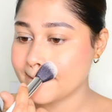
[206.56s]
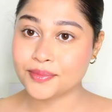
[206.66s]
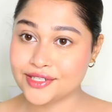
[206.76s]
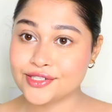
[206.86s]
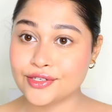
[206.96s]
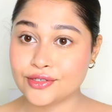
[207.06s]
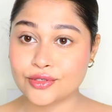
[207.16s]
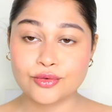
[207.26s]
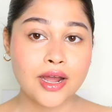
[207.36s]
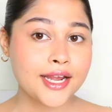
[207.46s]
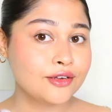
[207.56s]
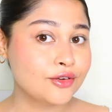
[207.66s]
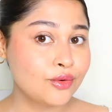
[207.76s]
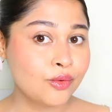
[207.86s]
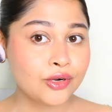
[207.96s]
P02. I
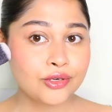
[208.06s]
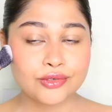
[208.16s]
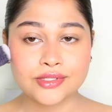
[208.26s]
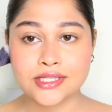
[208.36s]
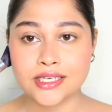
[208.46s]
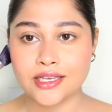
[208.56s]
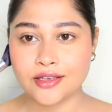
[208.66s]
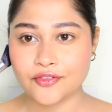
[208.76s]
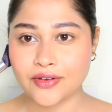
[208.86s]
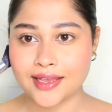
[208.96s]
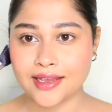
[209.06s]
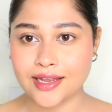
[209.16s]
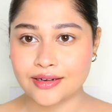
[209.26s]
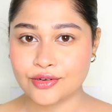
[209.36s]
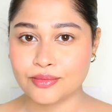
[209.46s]
do want to see if I
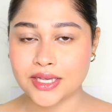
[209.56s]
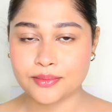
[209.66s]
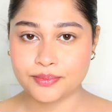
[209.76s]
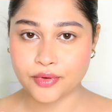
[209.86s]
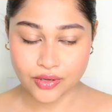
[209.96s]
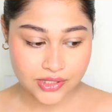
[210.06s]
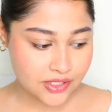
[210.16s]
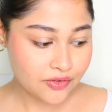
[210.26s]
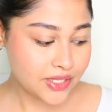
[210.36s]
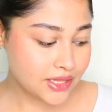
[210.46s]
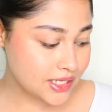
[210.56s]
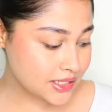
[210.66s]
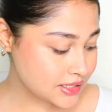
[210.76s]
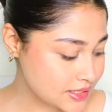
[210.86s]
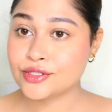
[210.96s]
can do my bronzer with this.